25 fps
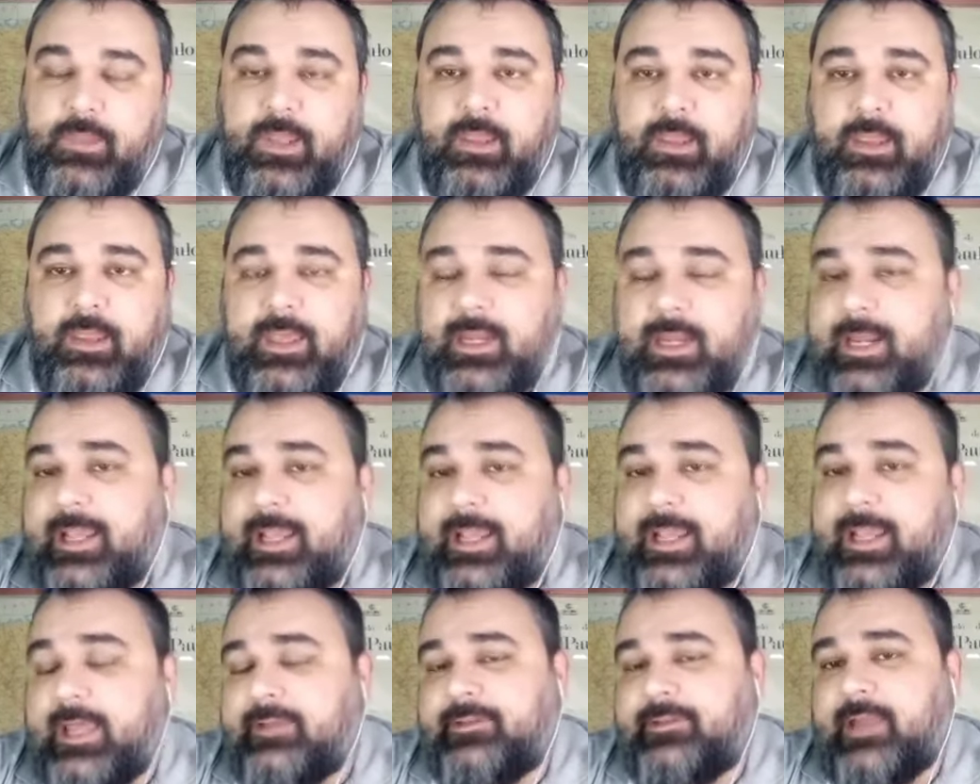And I
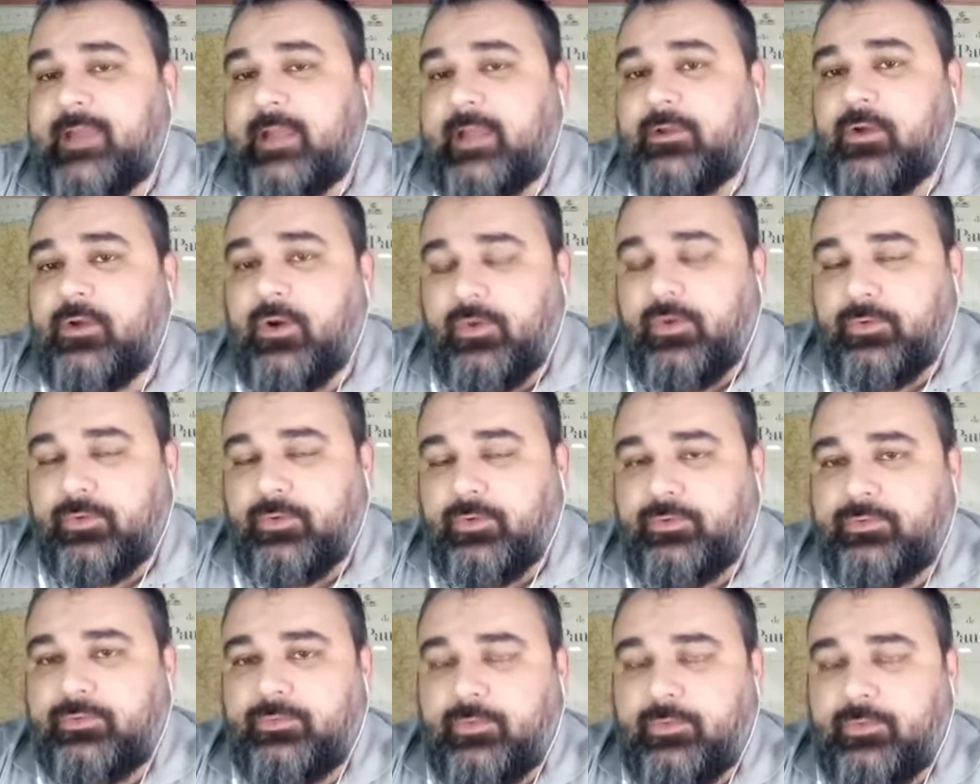guess that goes
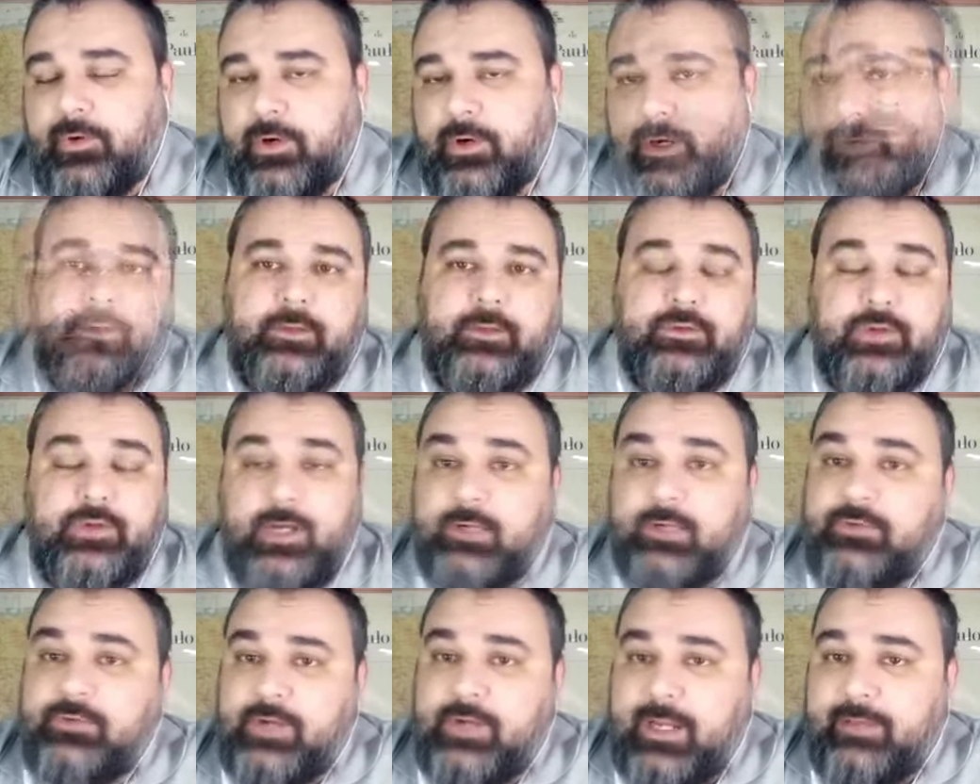for truck
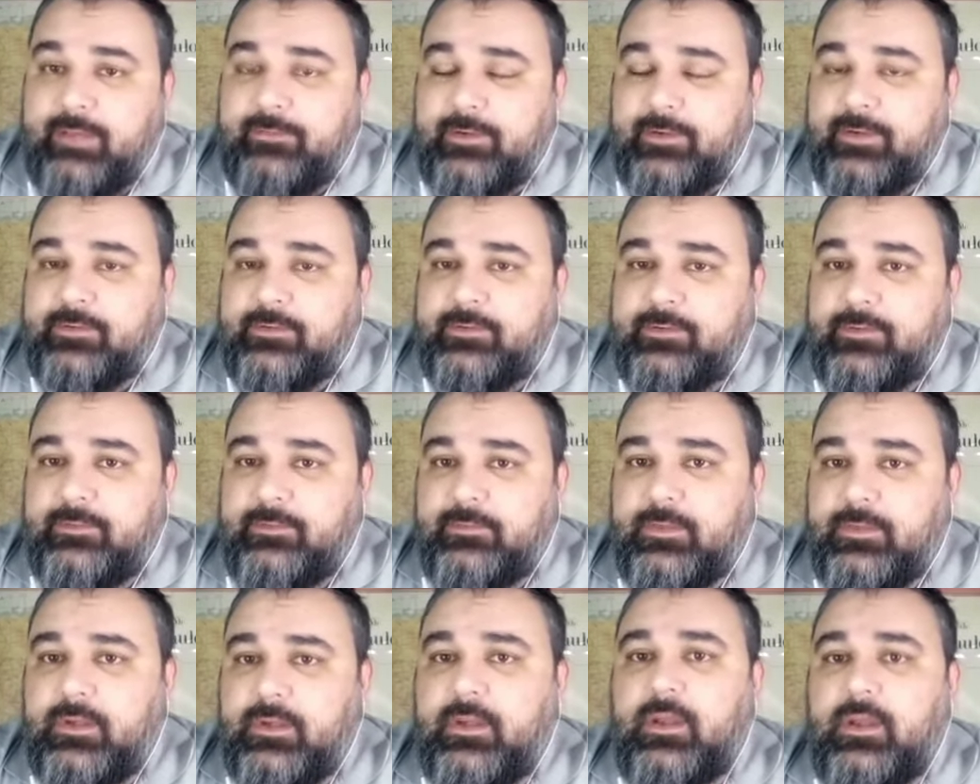drivers,
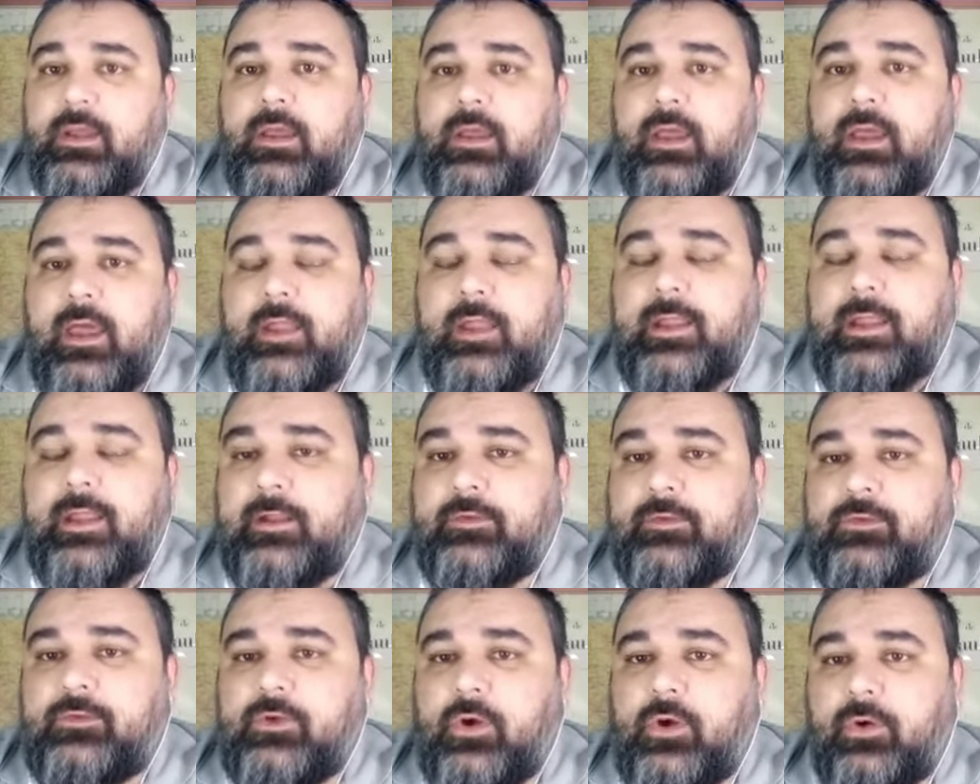and that
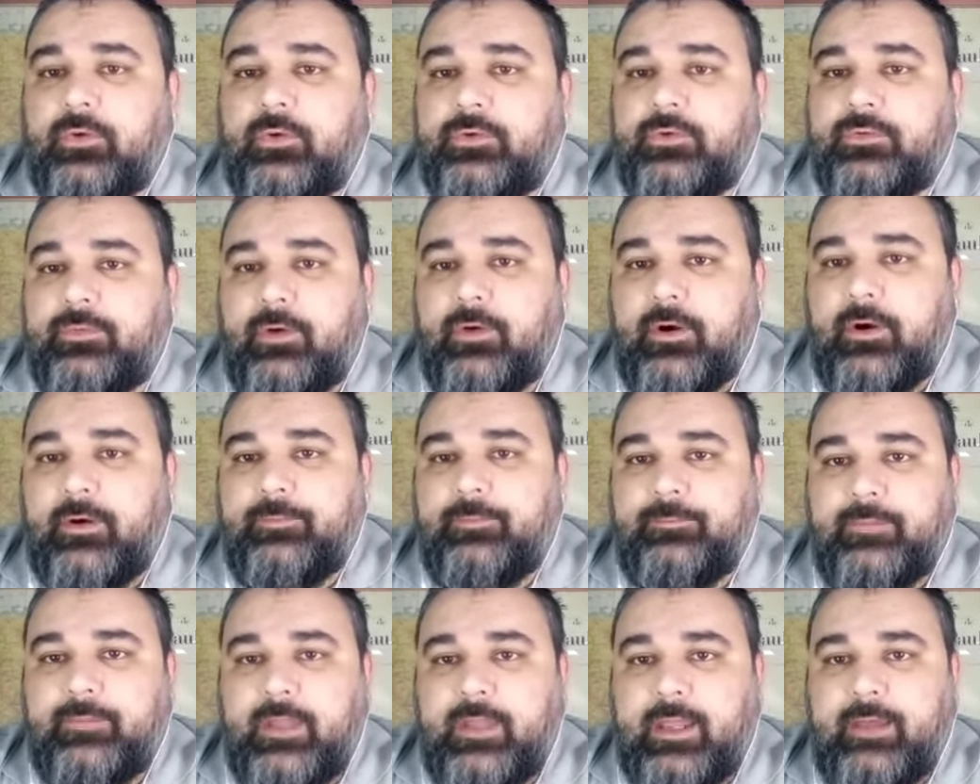goes for
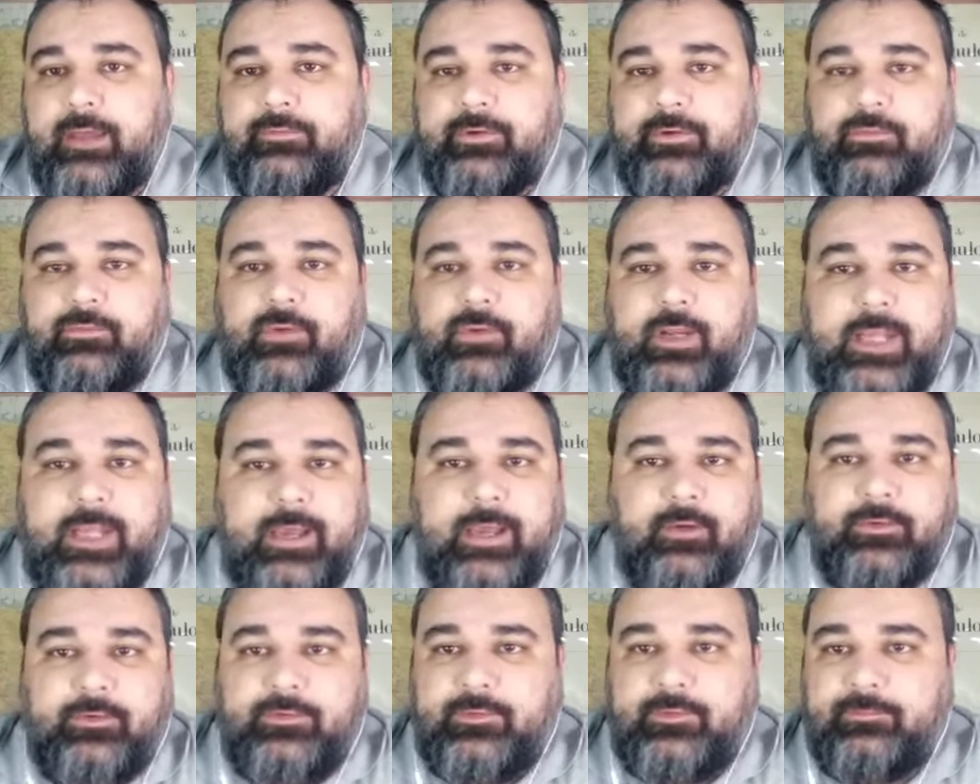everyone
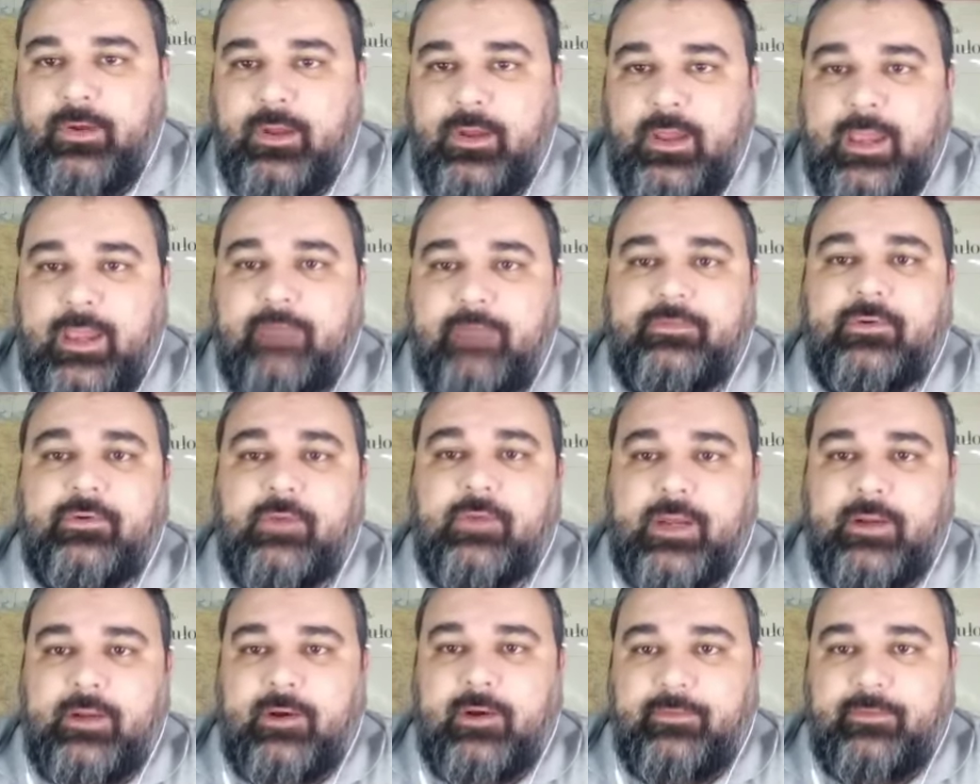else, every
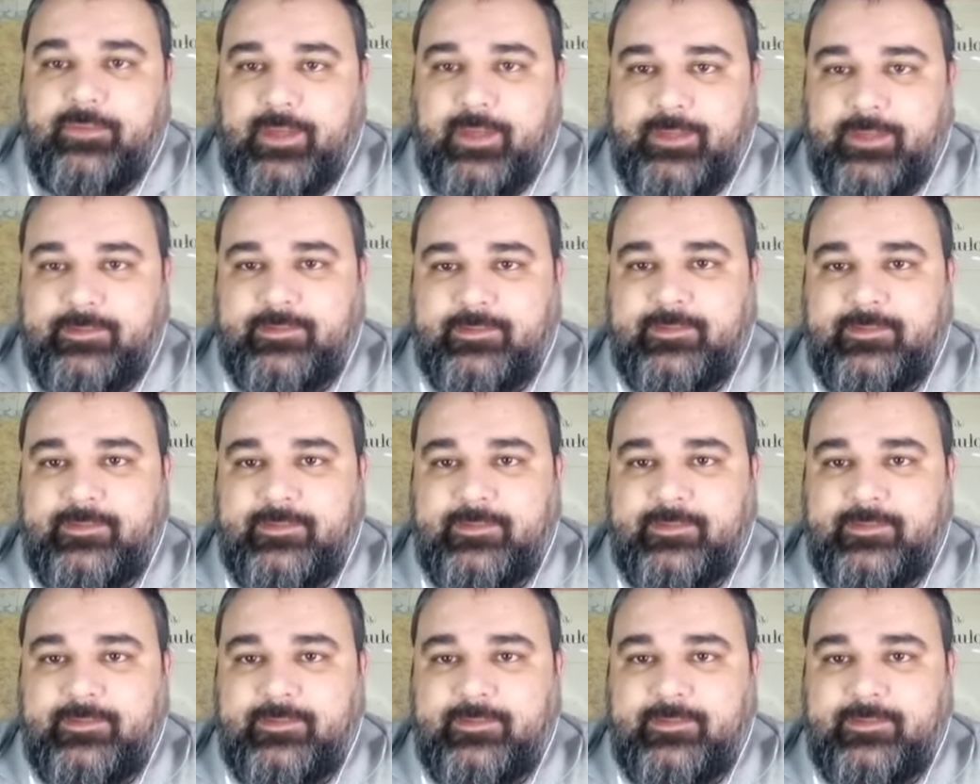one of us.